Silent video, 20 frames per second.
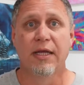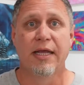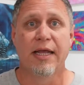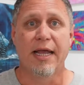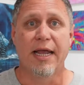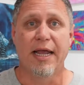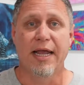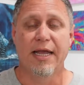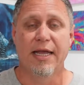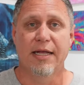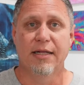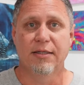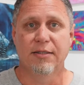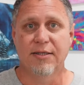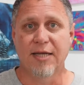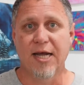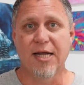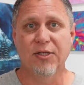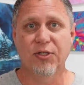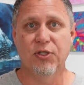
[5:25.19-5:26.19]
and
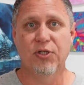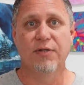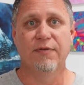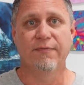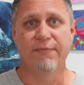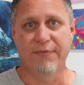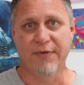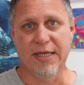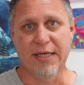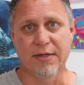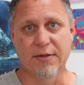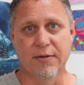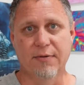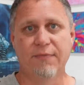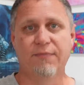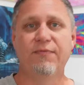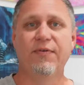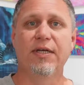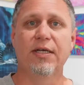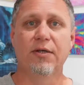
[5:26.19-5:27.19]
touch and feel.
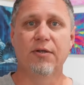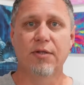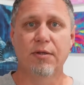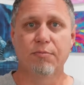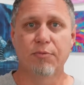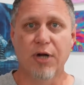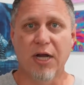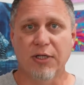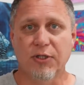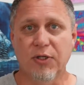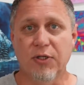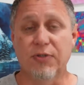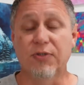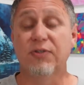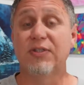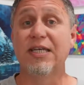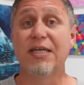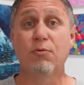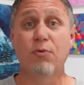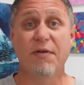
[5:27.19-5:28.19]
Feel the brushes.
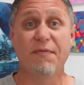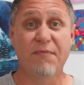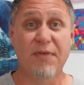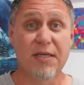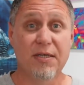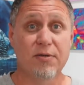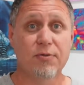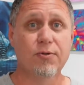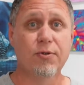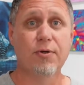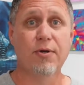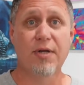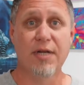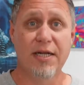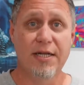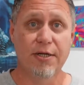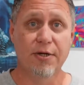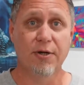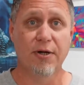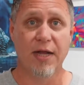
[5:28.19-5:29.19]
See what feels good
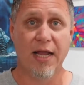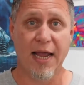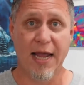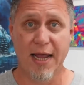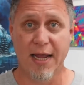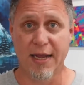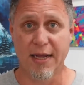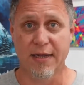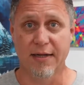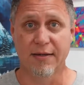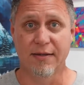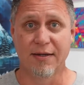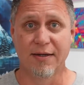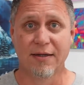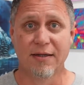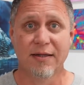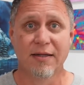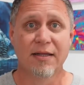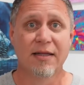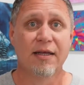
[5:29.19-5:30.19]
in your hand
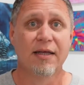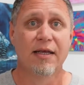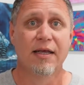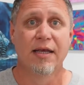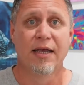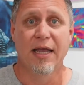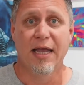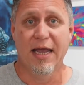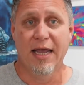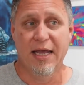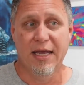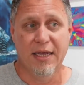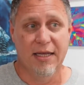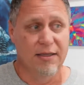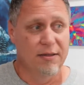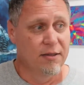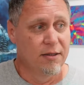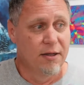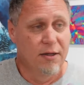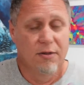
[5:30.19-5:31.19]

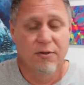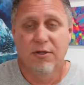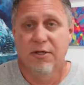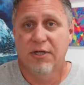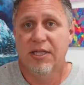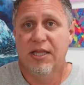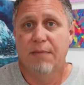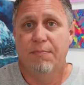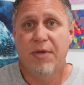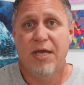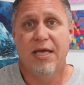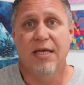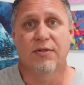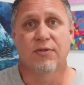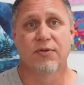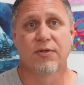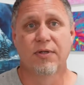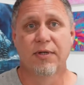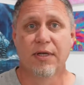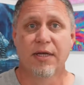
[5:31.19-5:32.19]
and look at the
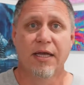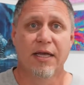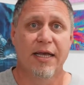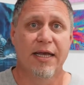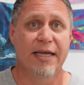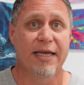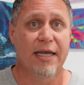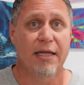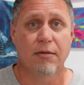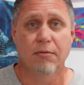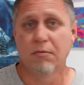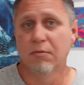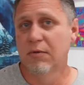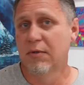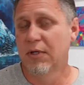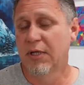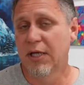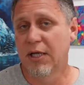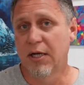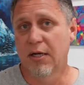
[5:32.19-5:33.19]
paints. Again,
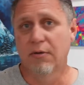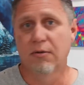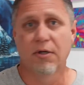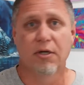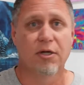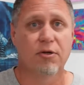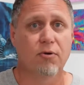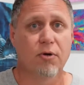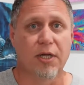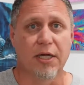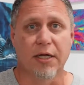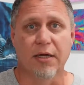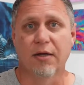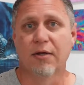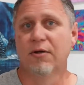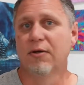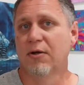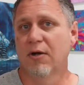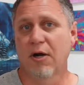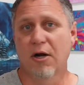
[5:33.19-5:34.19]
acrylic.
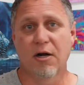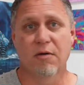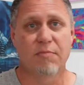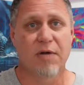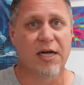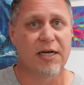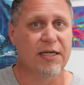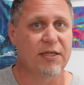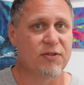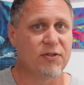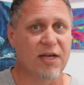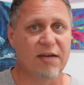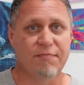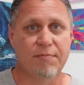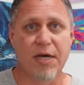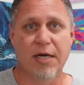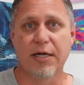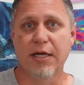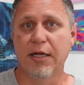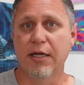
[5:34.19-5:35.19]
Hard body, soft
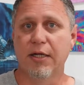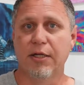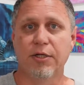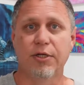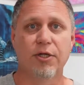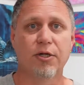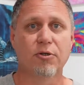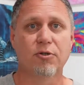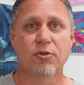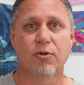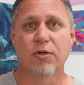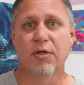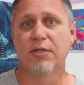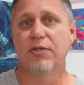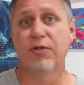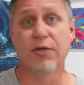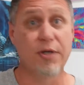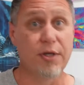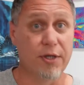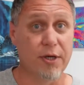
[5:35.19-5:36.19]
body, your choice,
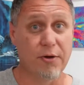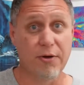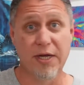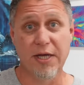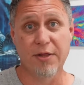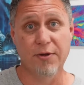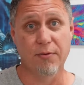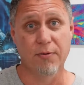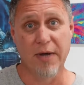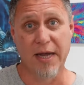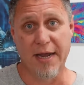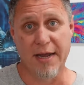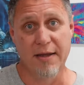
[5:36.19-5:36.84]
you can go either way.